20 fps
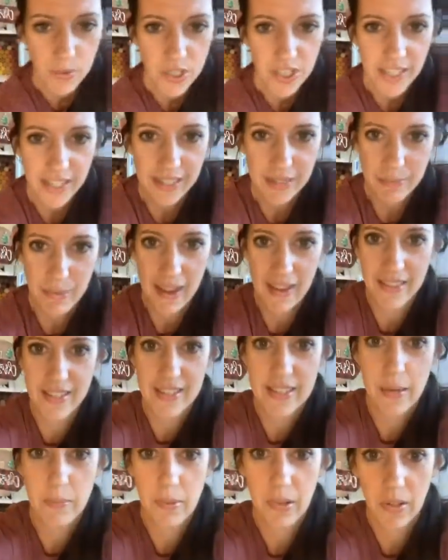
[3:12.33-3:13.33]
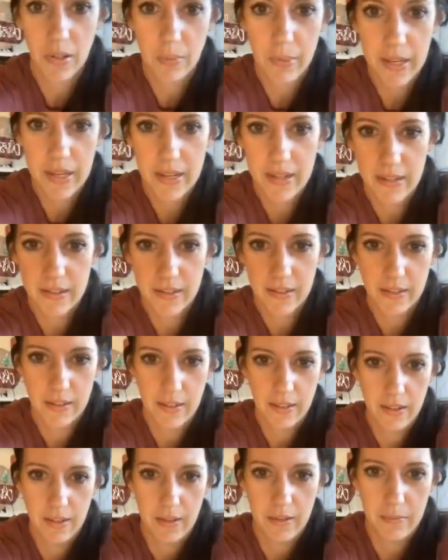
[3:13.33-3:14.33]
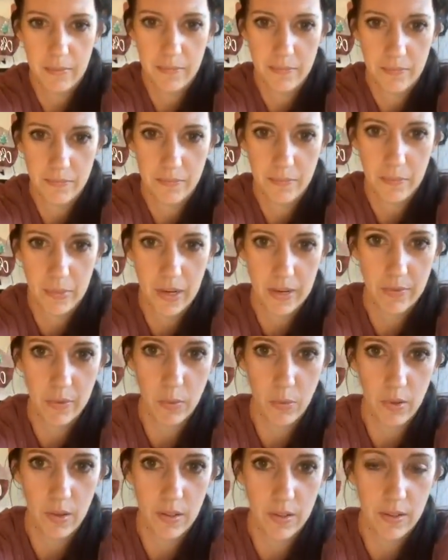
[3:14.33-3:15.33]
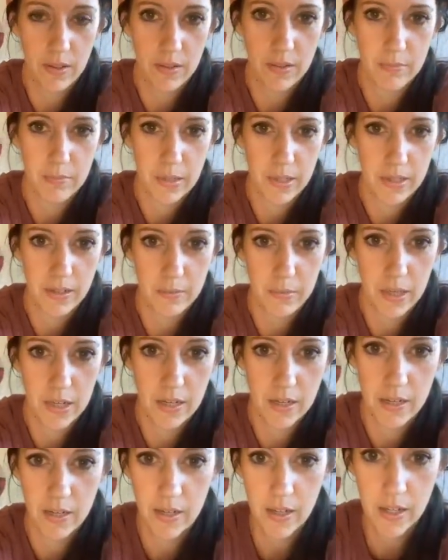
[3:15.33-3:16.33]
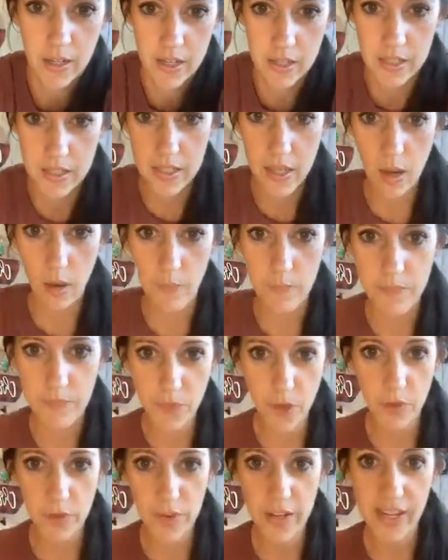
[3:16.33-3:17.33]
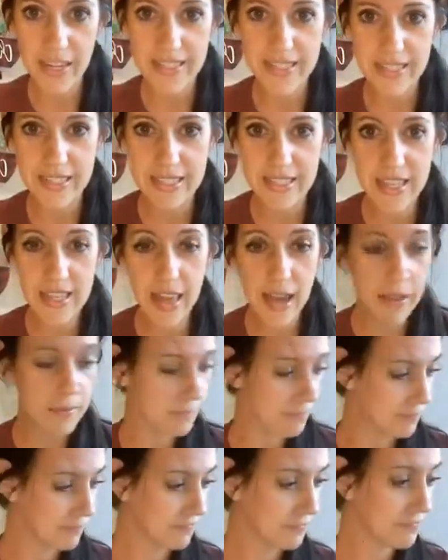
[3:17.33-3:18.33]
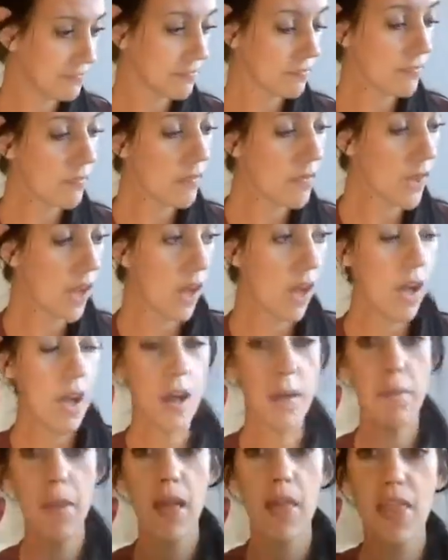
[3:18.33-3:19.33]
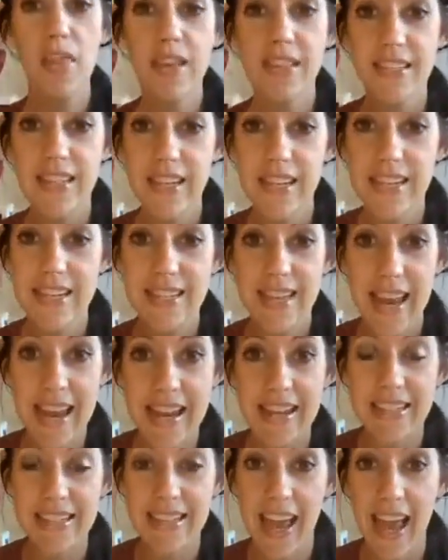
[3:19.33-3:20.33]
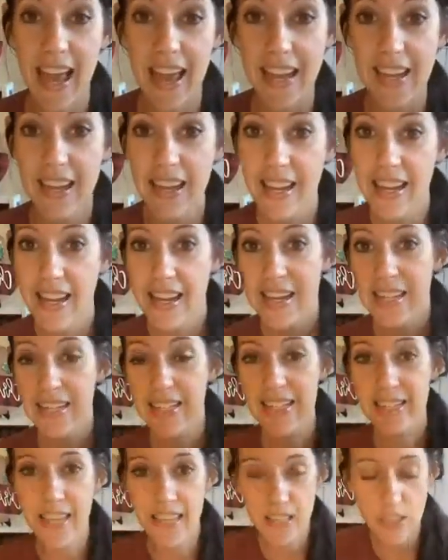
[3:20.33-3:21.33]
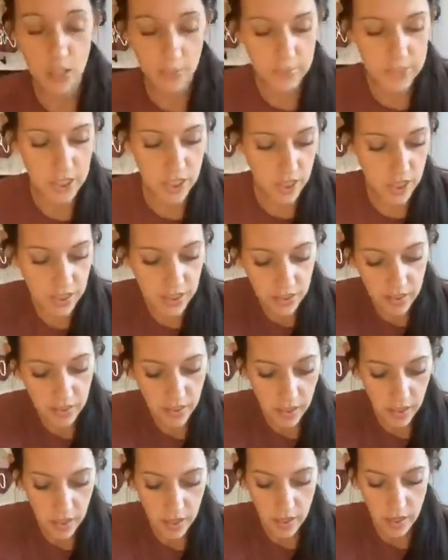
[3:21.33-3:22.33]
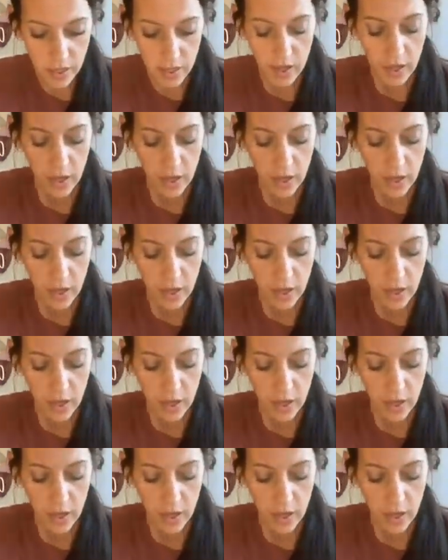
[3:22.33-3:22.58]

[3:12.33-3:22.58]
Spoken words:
I wish I could back this up a little bit, but I have a wall behind me. So hopefully you guys can see that. This is 810 stencil material